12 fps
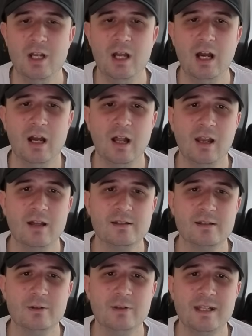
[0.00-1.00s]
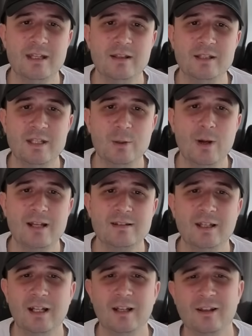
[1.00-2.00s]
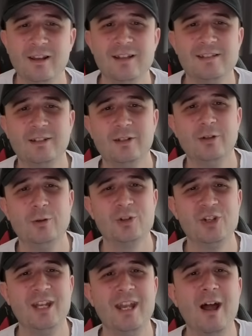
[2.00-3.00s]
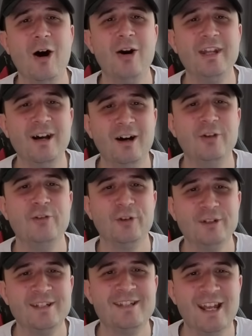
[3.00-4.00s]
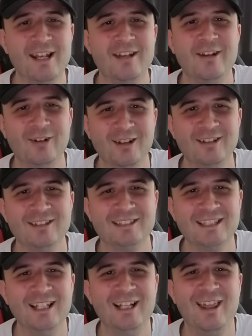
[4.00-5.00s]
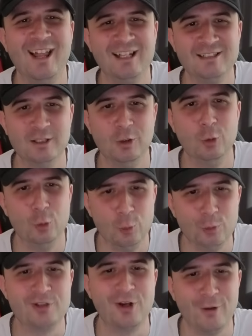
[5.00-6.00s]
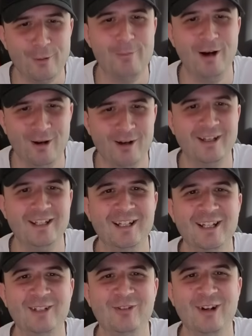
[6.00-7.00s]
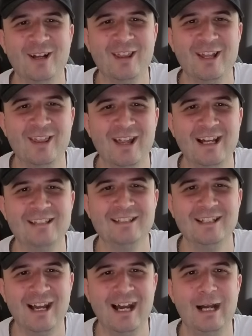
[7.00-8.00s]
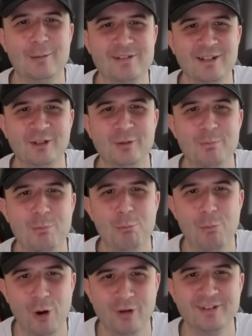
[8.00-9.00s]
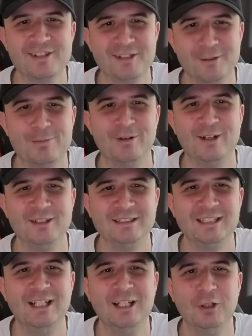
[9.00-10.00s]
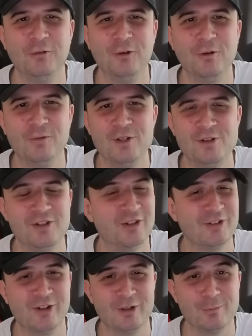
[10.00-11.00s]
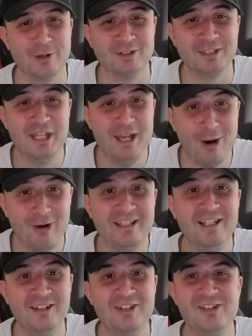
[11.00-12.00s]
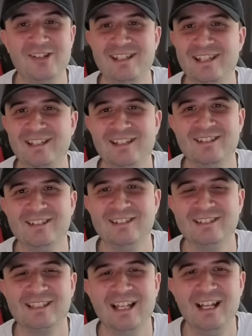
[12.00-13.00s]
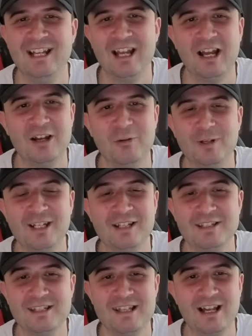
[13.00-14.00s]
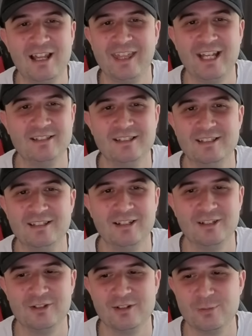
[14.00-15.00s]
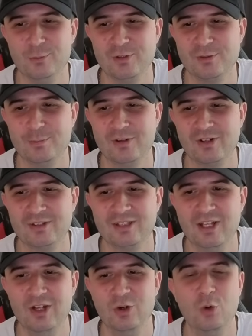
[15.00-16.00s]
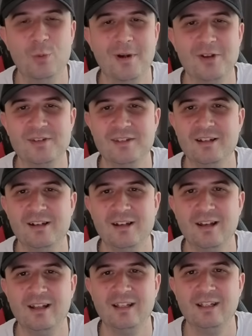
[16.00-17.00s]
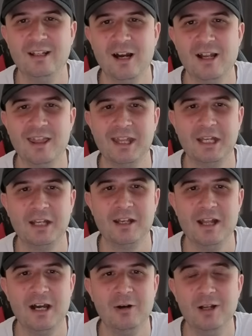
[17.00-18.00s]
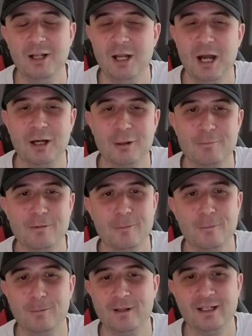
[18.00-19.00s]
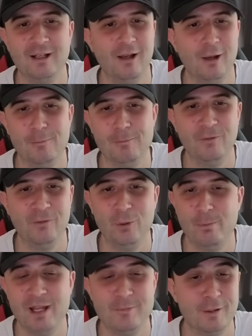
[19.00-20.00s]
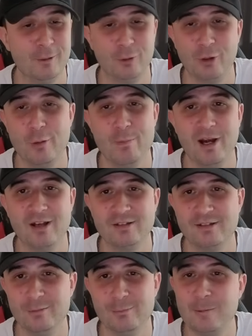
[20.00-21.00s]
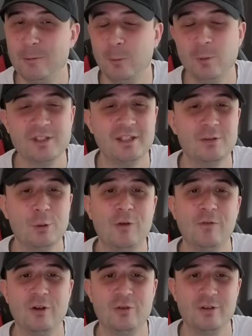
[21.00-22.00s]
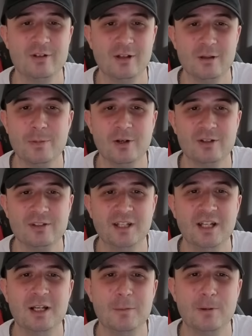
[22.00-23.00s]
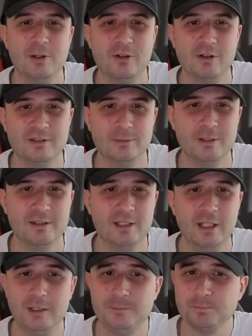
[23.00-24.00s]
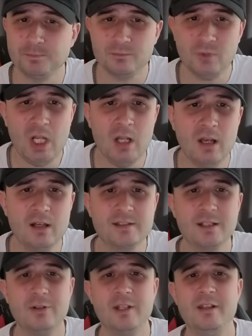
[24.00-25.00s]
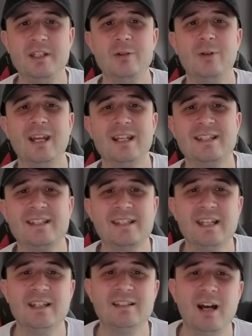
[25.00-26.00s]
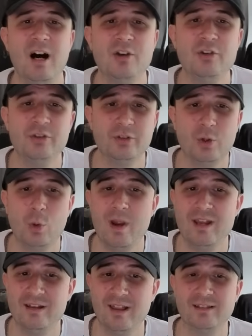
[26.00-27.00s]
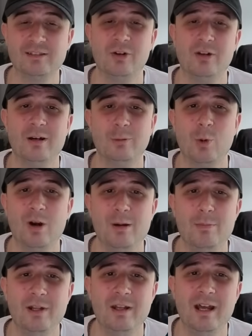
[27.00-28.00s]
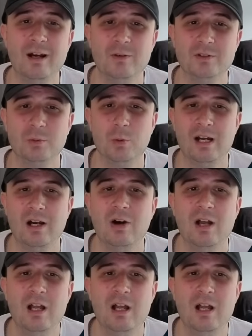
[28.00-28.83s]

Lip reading: Last sold in the US. Look at this on an auction, $910. That is an all-time high right there. That is an absolute monster price for a Fusion Strike box. $910. We're going to see that $1,000 Christmas box almost certainly, I think, now. Probably a lot before. Maybe it will go past it. Maybe we'll see a $1,200 box by Christmas. Last sold in the UK, 600 quid. That's gone up quite a bit now as well.